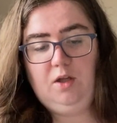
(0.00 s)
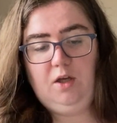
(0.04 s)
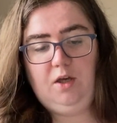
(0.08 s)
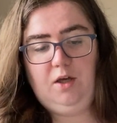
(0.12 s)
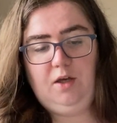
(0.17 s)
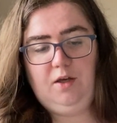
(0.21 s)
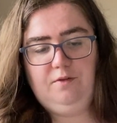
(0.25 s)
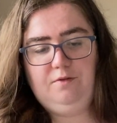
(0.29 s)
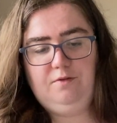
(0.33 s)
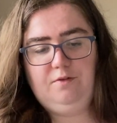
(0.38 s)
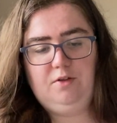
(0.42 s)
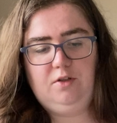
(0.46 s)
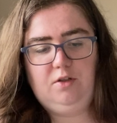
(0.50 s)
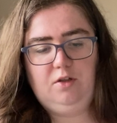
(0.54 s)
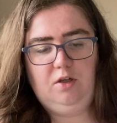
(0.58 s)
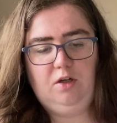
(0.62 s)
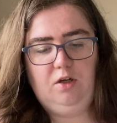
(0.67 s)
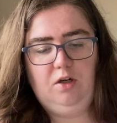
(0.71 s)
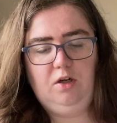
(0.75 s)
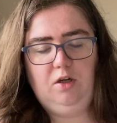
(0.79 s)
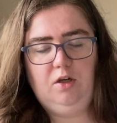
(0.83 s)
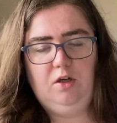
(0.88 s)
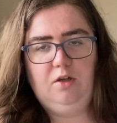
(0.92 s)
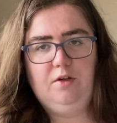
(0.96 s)
I
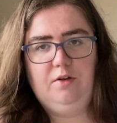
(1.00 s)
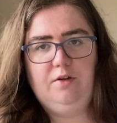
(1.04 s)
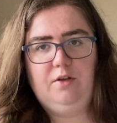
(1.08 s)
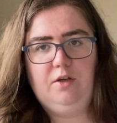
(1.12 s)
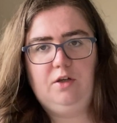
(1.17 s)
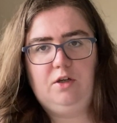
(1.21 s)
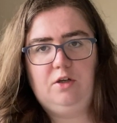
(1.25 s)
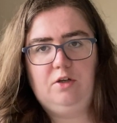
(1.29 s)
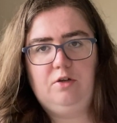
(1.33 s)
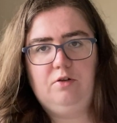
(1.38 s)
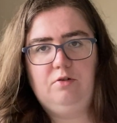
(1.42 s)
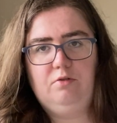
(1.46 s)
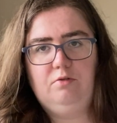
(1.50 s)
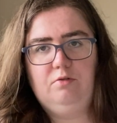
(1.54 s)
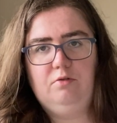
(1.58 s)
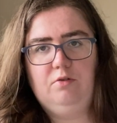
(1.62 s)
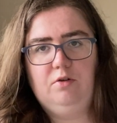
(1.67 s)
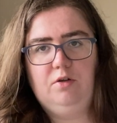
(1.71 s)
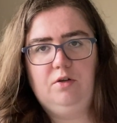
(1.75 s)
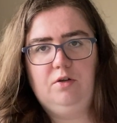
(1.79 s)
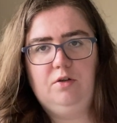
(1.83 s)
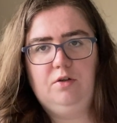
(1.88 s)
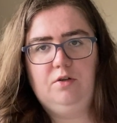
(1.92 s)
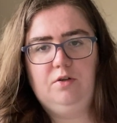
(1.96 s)
got the
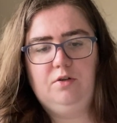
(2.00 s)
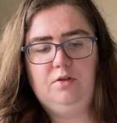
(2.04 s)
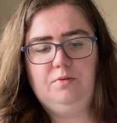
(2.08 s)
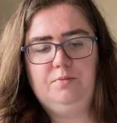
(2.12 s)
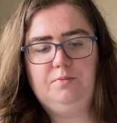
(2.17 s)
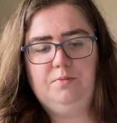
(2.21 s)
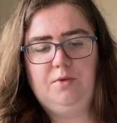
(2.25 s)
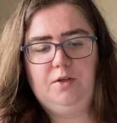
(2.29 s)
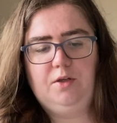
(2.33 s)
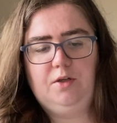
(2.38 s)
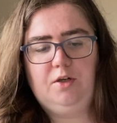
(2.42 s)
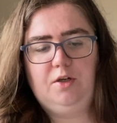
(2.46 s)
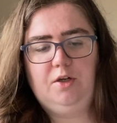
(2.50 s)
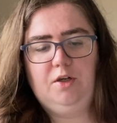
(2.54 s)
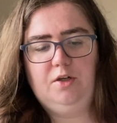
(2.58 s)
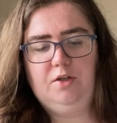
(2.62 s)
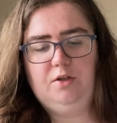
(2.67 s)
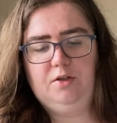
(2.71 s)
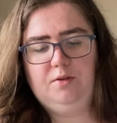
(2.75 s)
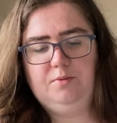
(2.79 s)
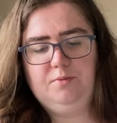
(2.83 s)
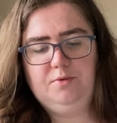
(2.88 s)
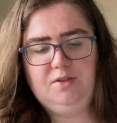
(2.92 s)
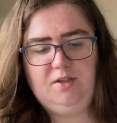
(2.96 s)

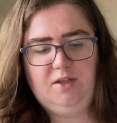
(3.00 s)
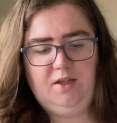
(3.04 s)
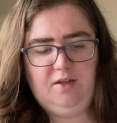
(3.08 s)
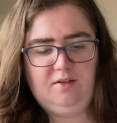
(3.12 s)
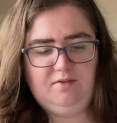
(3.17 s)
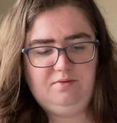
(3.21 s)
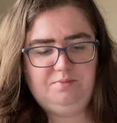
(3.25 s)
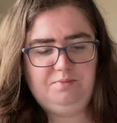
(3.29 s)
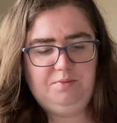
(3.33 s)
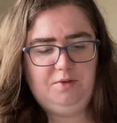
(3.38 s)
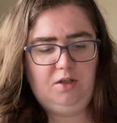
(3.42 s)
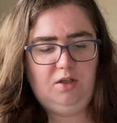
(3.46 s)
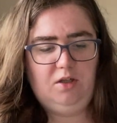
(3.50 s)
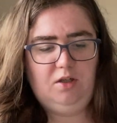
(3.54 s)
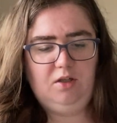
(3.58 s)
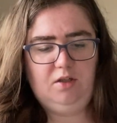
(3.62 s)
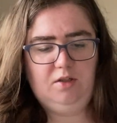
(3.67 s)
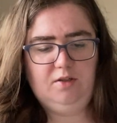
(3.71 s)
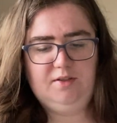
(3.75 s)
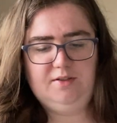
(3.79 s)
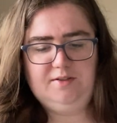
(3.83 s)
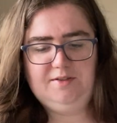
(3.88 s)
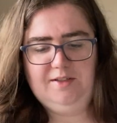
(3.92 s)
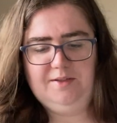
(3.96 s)
gums, and I've bought
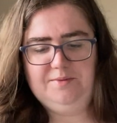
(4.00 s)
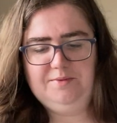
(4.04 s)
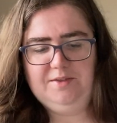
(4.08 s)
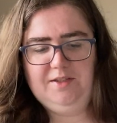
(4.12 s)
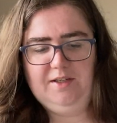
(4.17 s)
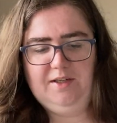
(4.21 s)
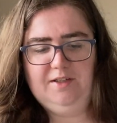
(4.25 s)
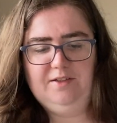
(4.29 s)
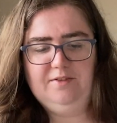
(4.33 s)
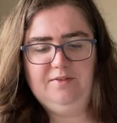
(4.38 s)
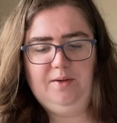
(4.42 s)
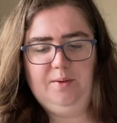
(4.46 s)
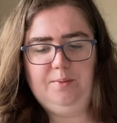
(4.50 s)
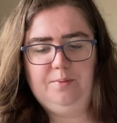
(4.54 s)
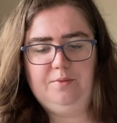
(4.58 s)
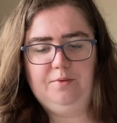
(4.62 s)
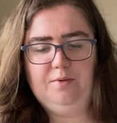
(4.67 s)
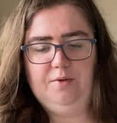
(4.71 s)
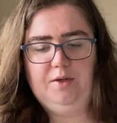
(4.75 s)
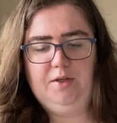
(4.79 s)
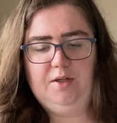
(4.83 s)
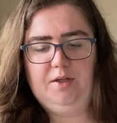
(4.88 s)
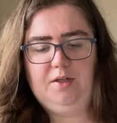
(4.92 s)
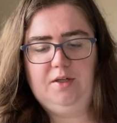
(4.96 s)
all the same size
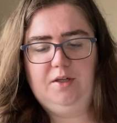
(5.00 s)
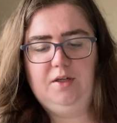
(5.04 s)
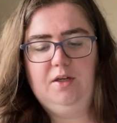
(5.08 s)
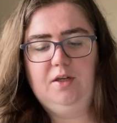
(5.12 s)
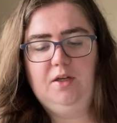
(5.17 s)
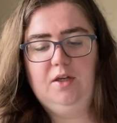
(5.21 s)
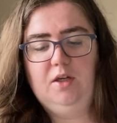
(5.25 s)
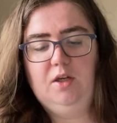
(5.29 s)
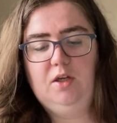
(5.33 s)
fabric.